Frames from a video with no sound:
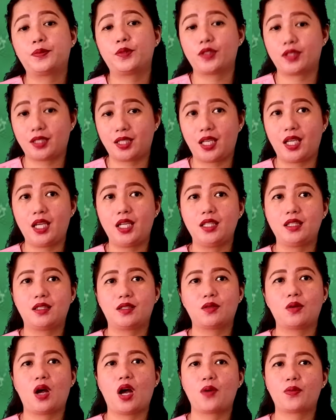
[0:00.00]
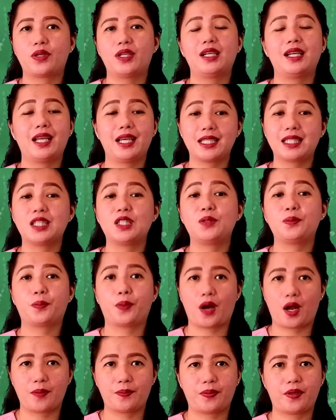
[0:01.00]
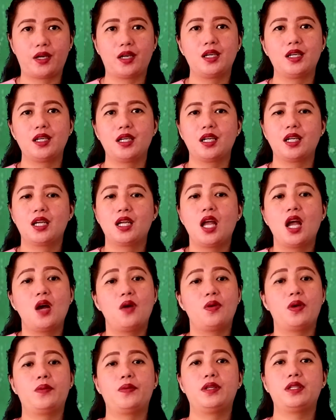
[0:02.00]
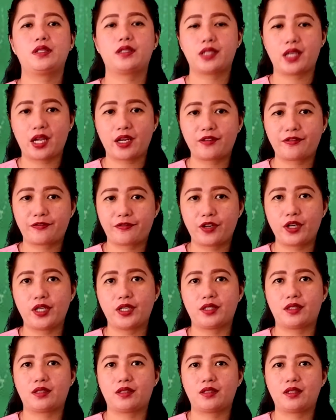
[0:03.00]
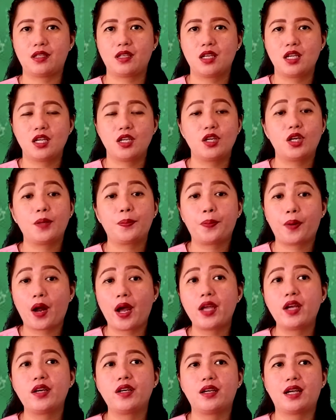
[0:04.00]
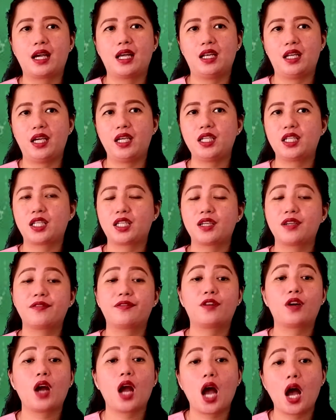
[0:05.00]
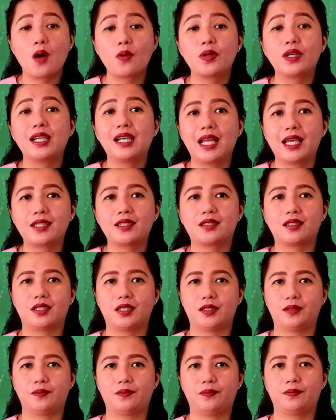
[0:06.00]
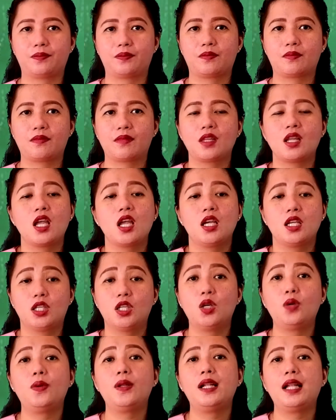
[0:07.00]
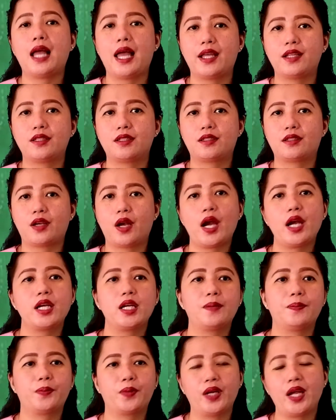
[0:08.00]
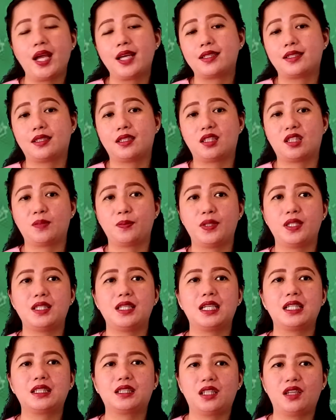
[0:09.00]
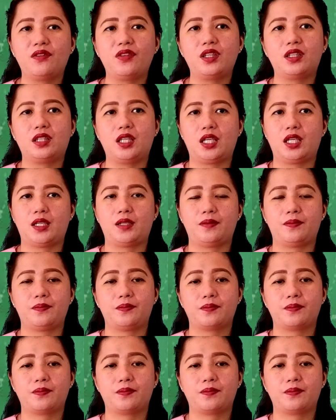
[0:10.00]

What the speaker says: proceed to our lesson proper, we will check first your prior knowledge for our lesson. You will answer the pre-assessment activity.